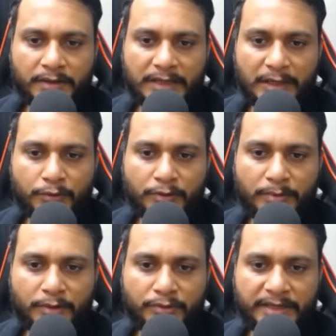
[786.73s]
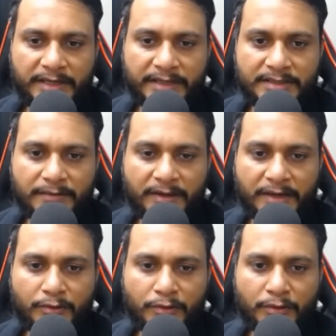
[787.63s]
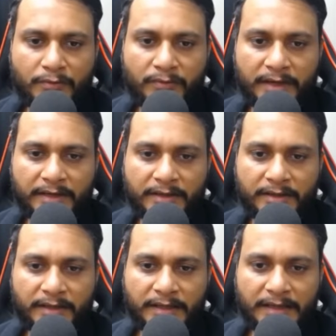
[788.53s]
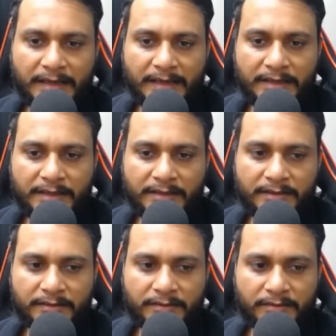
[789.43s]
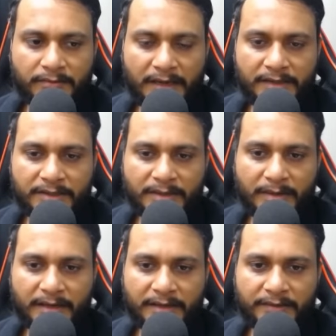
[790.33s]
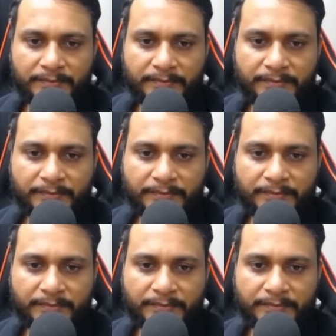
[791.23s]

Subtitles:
the out of bound index, if I could not find any valid subarray,